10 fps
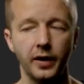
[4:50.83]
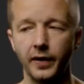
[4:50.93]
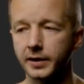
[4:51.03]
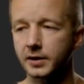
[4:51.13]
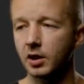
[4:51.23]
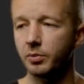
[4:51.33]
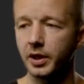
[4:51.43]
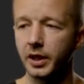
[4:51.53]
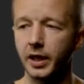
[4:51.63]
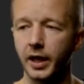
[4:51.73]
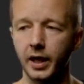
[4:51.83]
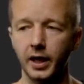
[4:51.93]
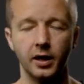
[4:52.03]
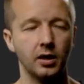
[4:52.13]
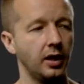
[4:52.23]
and that's going to be
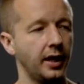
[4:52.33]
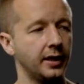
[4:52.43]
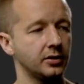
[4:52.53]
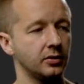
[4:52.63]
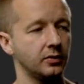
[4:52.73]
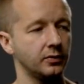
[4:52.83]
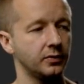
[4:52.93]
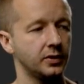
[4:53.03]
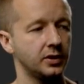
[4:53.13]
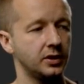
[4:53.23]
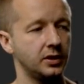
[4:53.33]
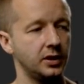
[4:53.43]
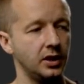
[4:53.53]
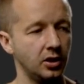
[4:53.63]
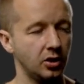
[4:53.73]
a class of
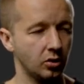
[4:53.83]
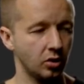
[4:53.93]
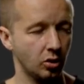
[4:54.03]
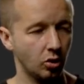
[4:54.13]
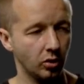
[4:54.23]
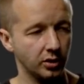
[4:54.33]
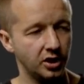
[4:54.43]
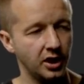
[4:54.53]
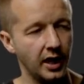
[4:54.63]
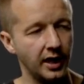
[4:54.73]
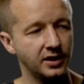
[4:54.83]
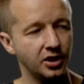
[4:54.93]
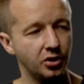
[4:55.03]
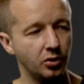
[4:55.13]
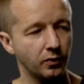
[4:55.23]
seq,
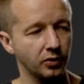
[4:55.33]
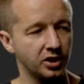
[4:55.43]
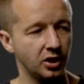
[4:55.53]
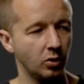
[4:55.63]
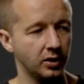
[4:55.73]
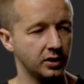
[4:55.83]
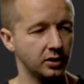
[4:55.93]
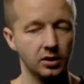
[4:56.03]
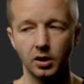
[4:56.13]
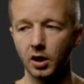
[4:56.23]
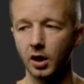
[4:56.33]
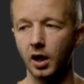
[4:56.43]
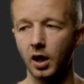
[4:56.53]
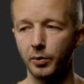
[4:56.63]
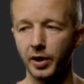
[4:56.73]
seq for sequence,
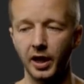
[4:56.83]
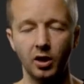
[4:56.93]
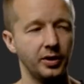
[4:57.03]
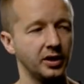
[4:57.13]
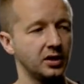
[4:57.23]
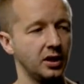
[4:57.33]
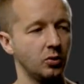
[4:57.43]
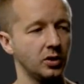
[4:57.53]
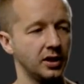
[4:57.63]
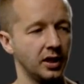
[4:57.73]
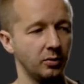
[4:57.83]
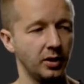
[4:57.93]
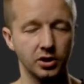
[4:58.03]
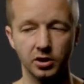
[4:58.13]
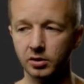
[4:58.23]
um, and that'll be a sequence
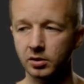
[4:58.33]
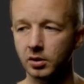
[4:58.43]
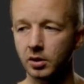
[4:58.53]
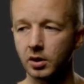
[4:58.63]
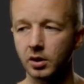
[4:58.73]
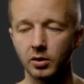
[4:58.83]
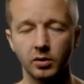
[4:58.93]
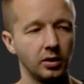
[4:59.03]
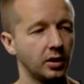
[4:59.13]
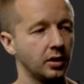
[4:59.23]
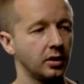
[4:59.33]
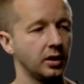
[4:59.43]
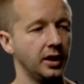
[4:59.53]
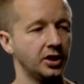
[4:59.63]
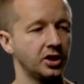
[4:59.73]
animation.
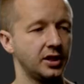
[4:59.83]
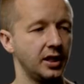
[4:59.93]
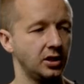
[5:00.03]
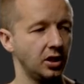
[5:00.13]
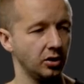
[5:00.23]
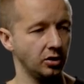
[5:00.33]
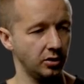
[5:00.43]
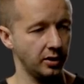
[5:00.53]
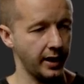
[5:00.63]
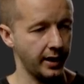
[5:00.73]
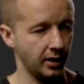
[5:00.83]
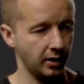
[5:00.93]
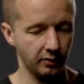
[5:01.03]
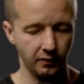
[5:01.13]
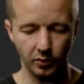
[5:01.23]
And it's just easier to do that
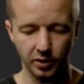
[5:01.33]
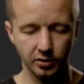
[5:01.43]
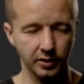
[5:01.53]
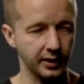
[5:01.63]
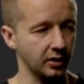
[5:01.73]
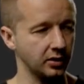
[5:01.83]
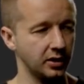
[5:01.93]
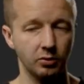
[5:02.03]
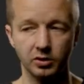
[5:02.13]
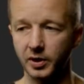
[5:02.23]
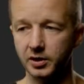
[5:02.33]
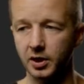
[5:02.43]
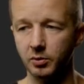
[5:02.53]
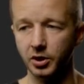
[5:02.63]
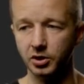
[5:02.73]
uh, if you want to do like a sequence-based
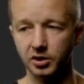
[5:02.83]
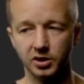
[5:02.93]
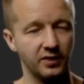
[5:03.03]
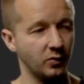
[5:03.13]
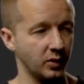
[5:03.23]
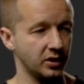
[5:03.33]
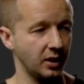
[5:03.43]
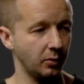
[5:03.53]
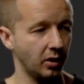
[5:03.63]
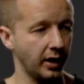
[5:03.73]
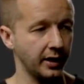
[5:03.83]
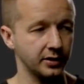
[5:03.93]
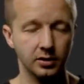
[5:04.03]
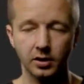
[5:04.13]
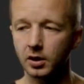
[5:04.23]
animation, just give them the same
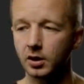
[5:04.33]
class.